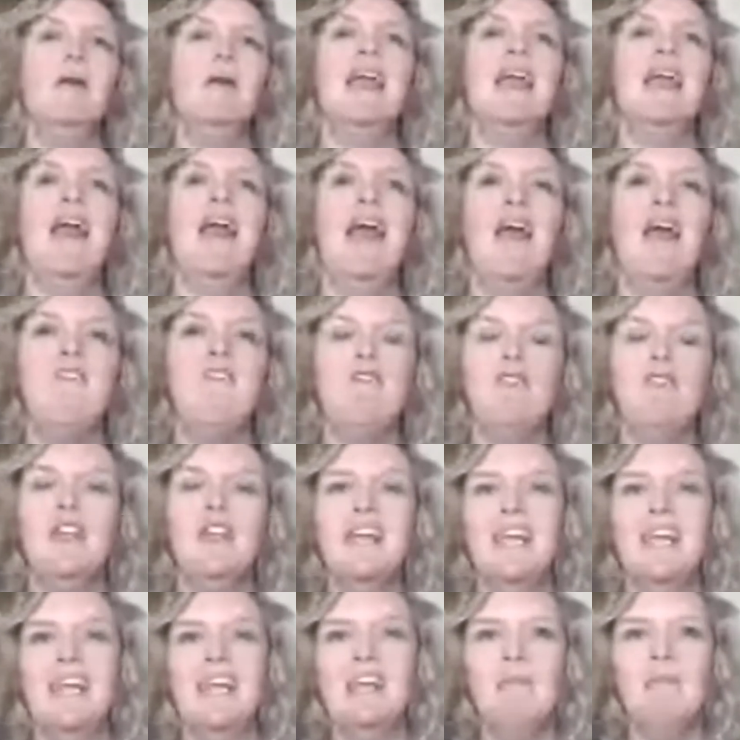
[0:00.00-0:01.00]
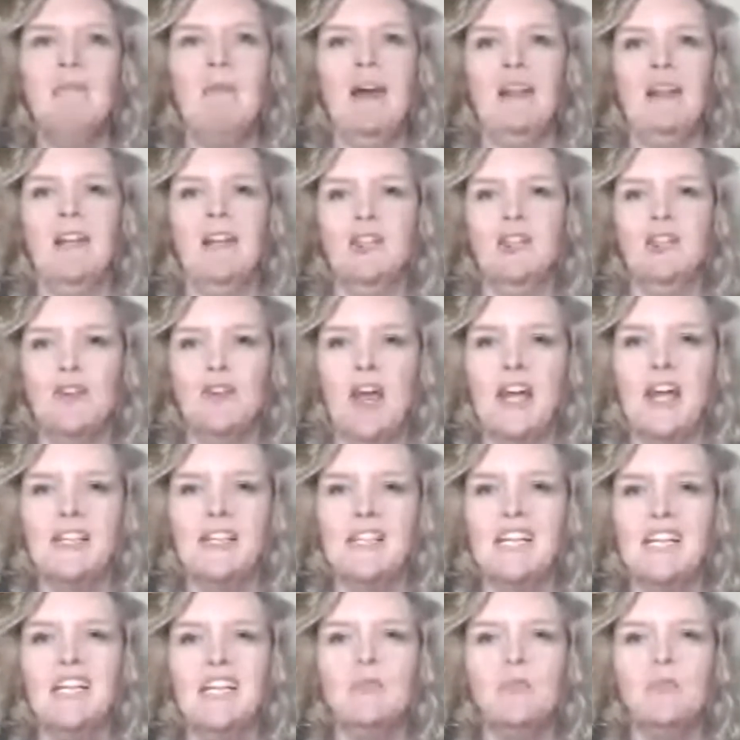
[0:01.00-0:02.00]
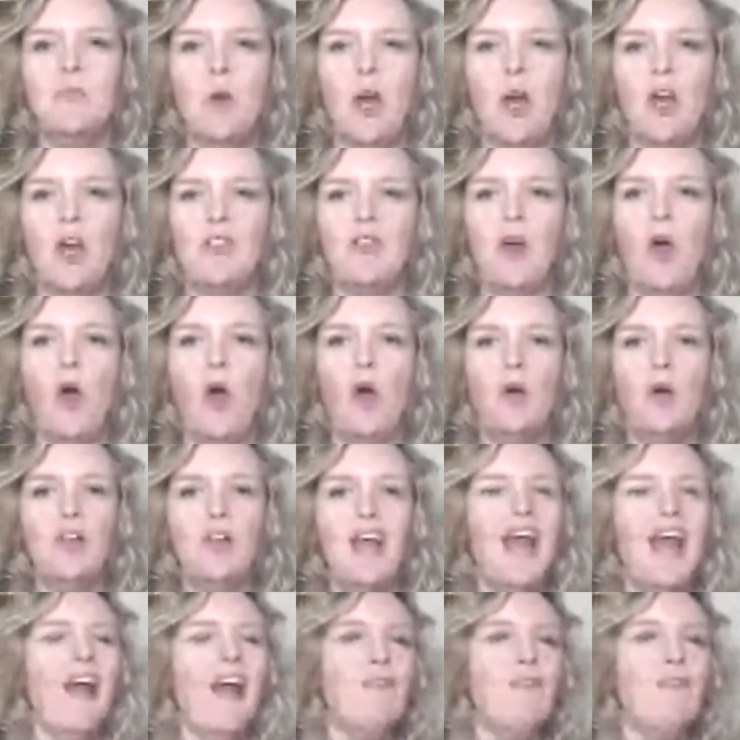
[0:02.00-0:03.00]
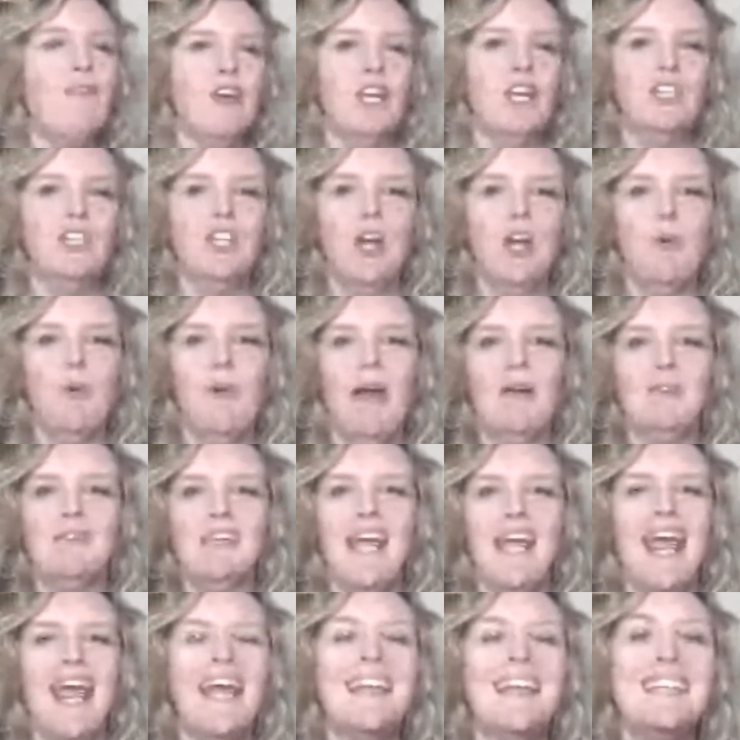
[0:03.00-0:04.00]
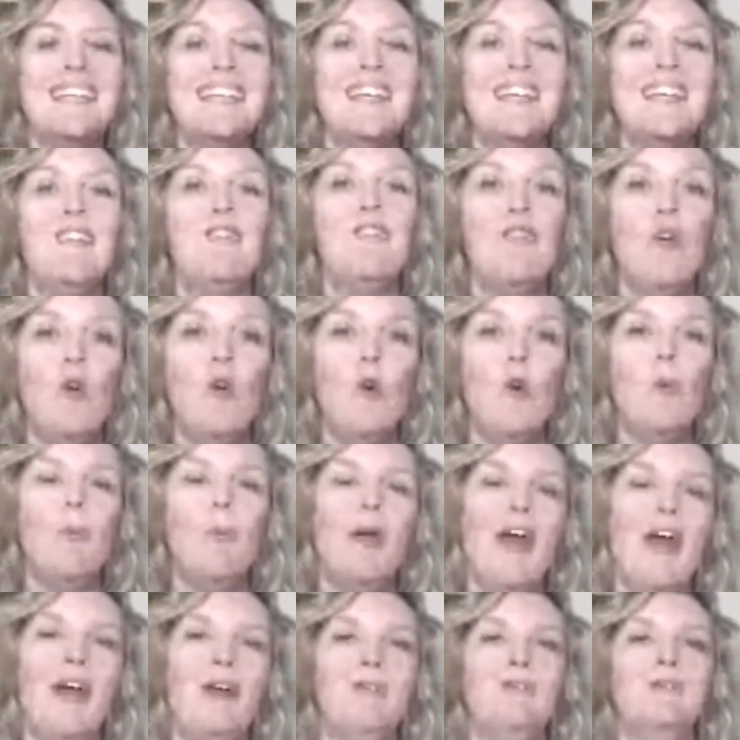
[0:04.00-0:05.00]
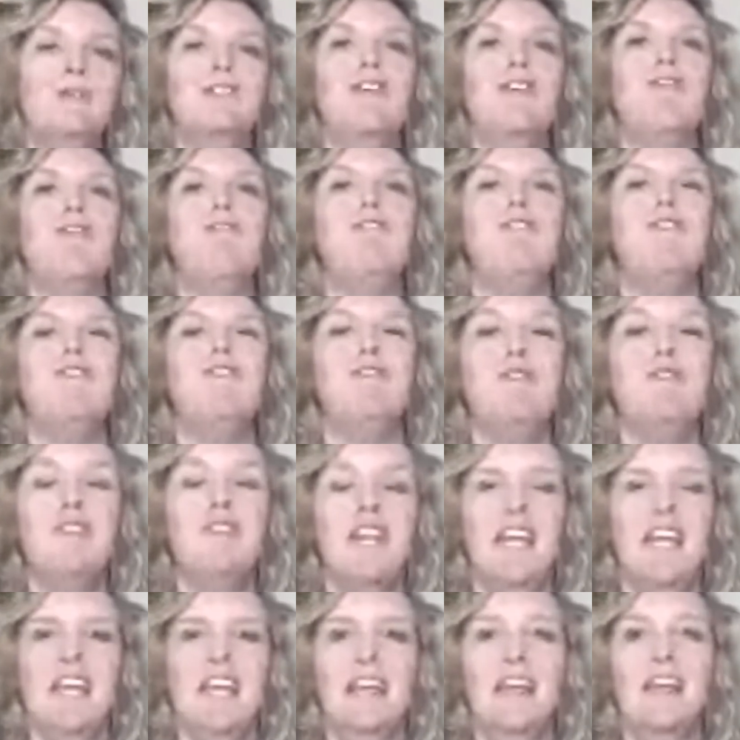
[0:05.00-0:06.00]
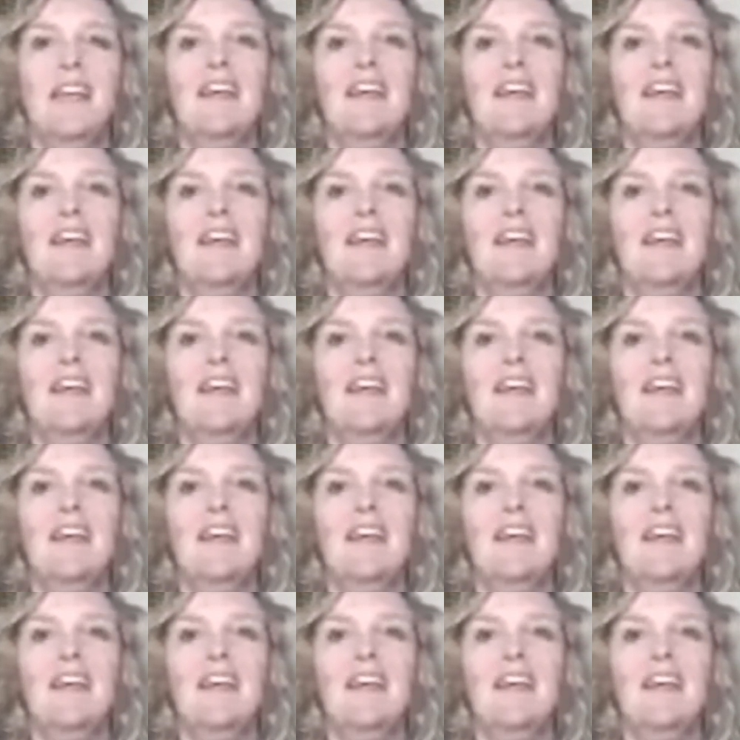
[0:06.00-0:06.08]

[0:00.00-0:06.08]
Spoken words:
every email address is worth on average around £84.50.